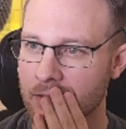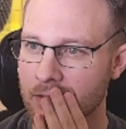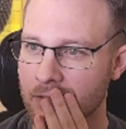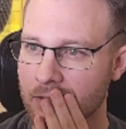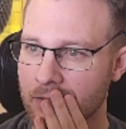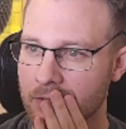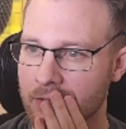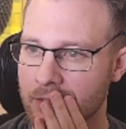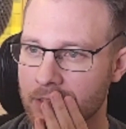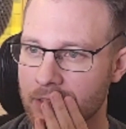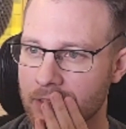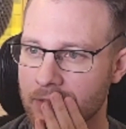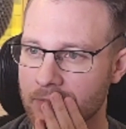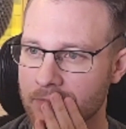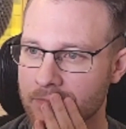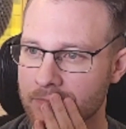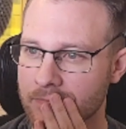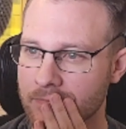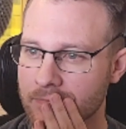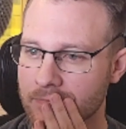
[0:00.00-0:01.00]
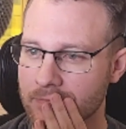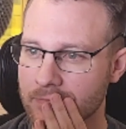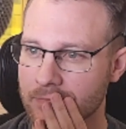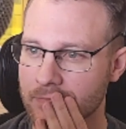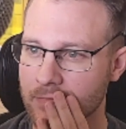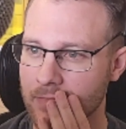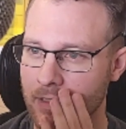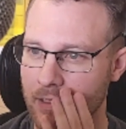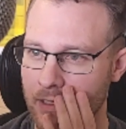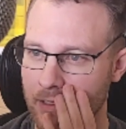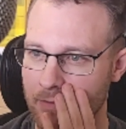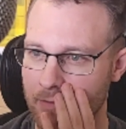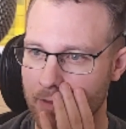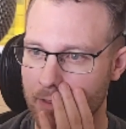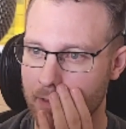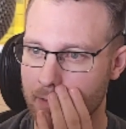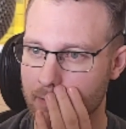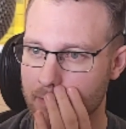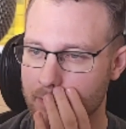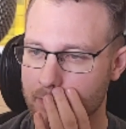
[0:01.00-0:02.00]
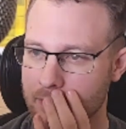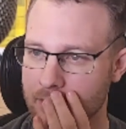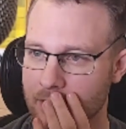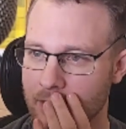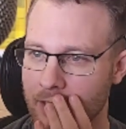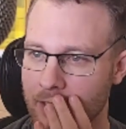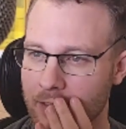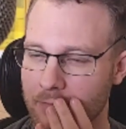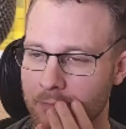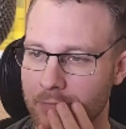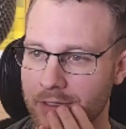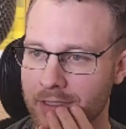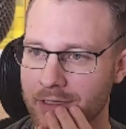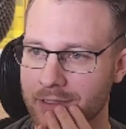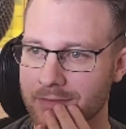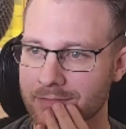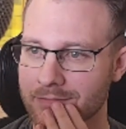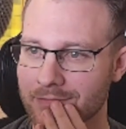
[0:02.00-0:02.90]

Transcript: Oh dear. How do I unpin it?